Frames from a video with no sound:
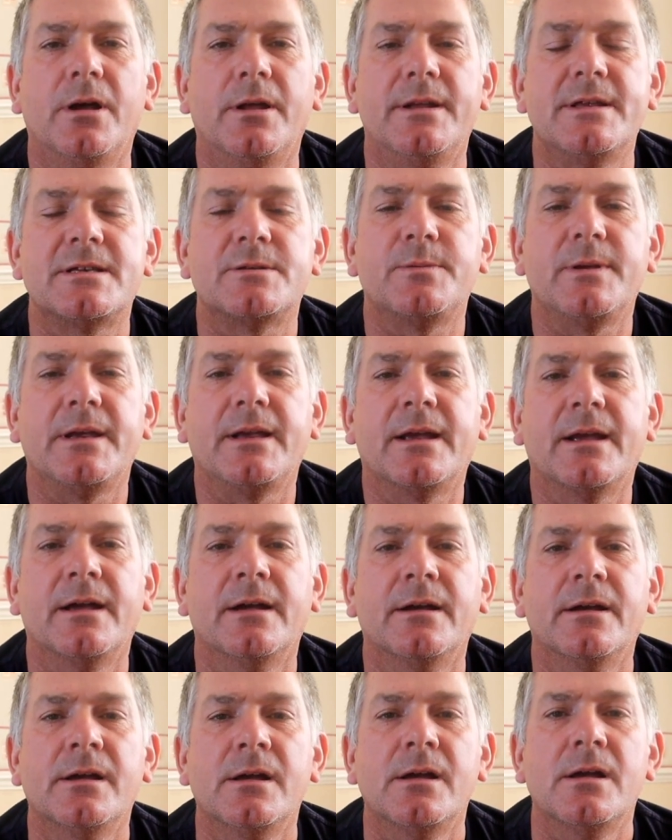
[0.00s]
This week
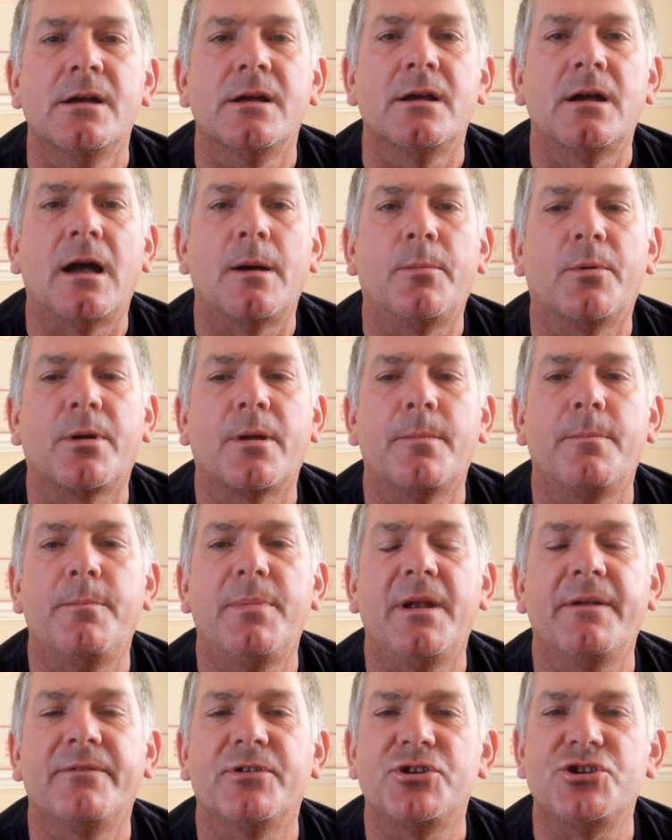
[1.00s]
I'm on a
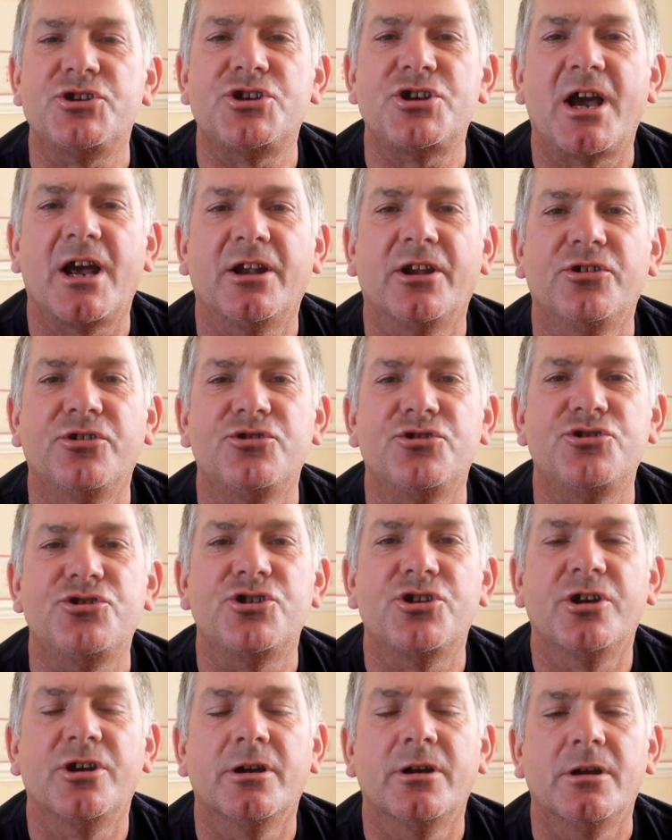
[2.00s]
bit of a
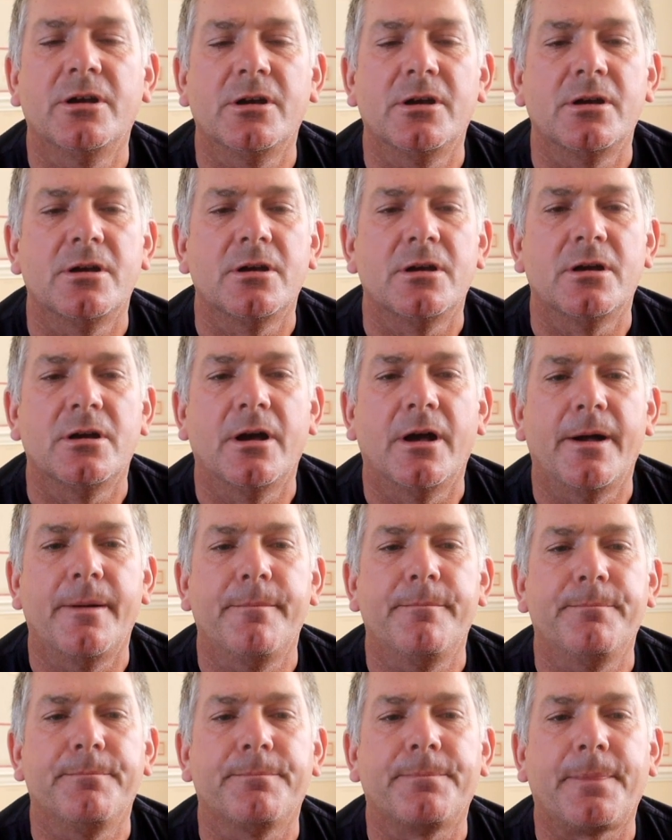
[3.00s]
challenge.
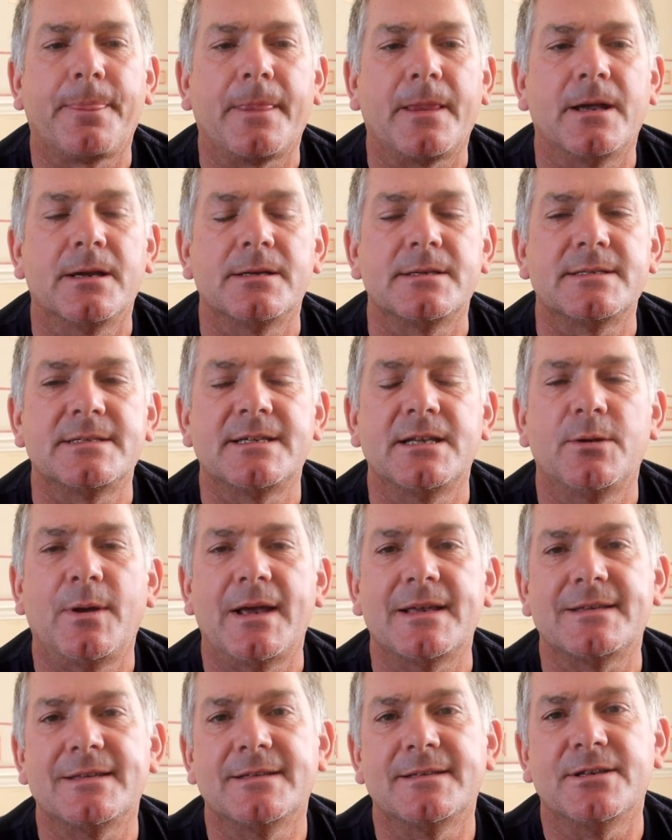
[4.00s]

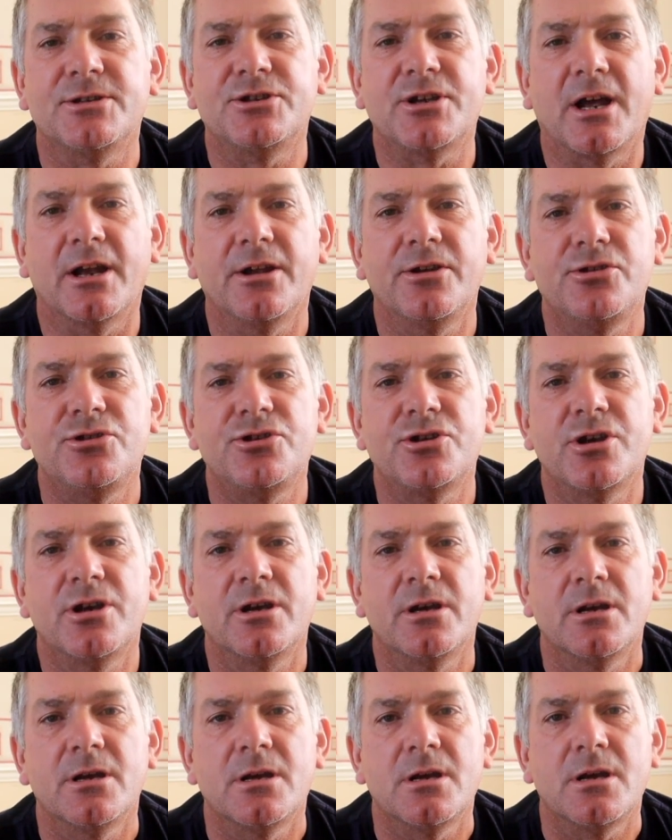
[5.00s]
Silhouettes is the challenge,
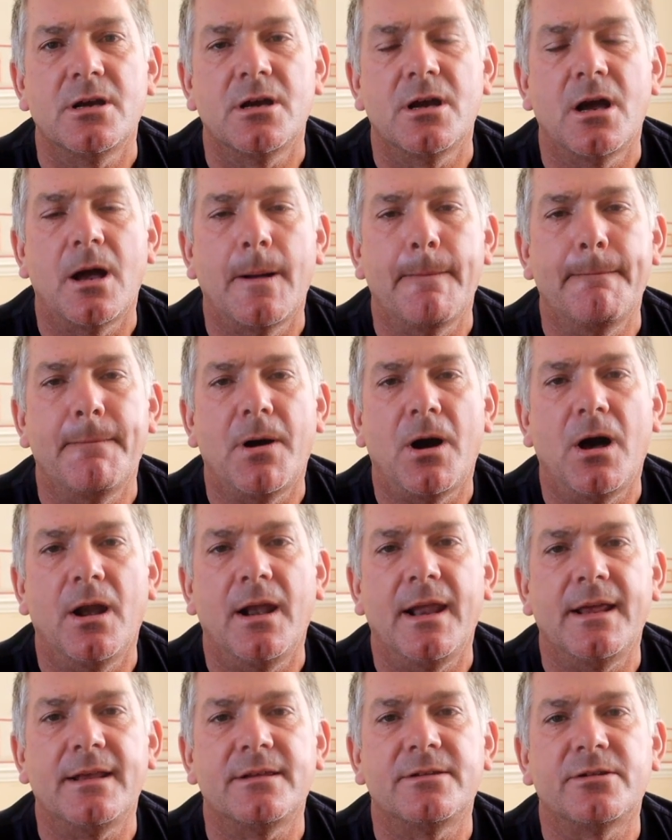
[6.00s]
but I'll
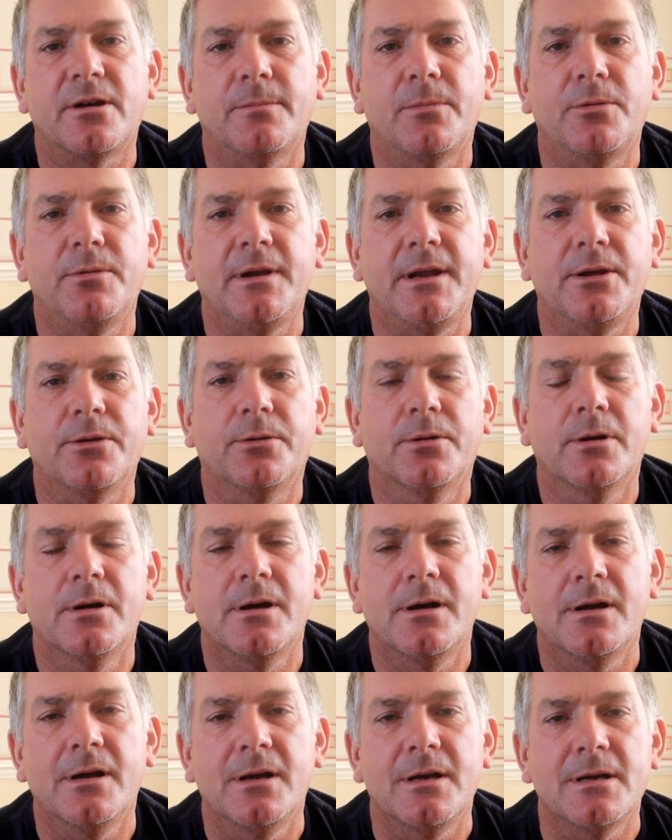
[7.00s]
let Tom O'Neill
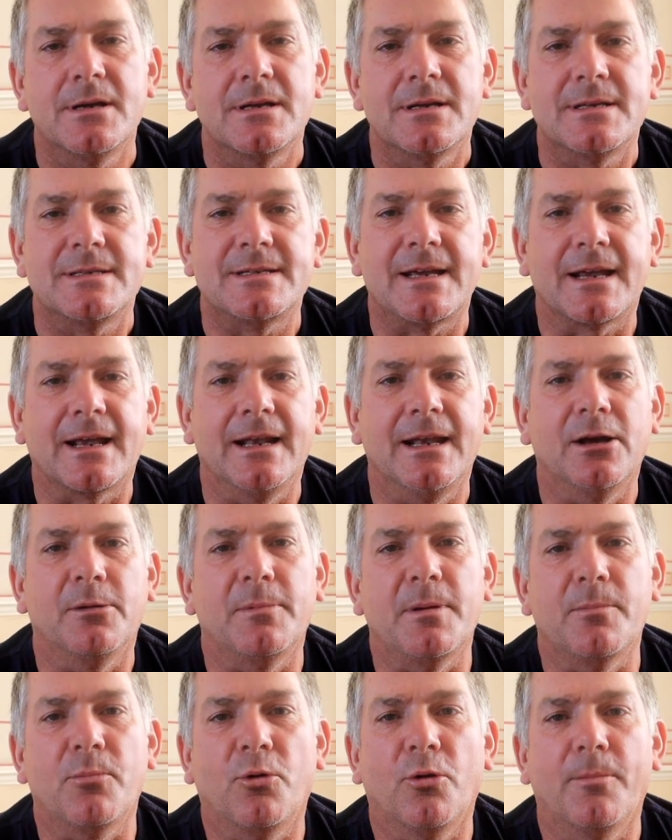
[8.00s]
tell you a little
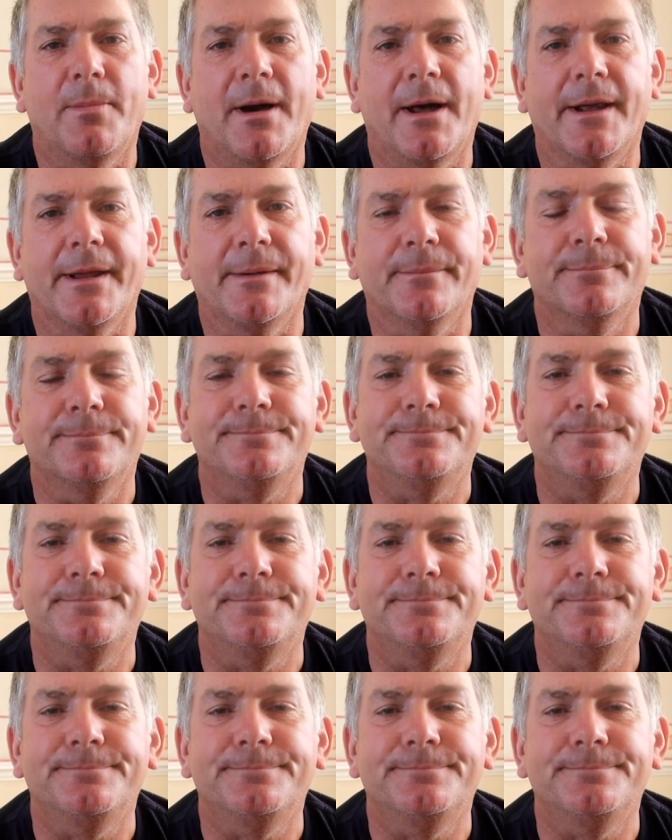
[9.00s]
bit more about it.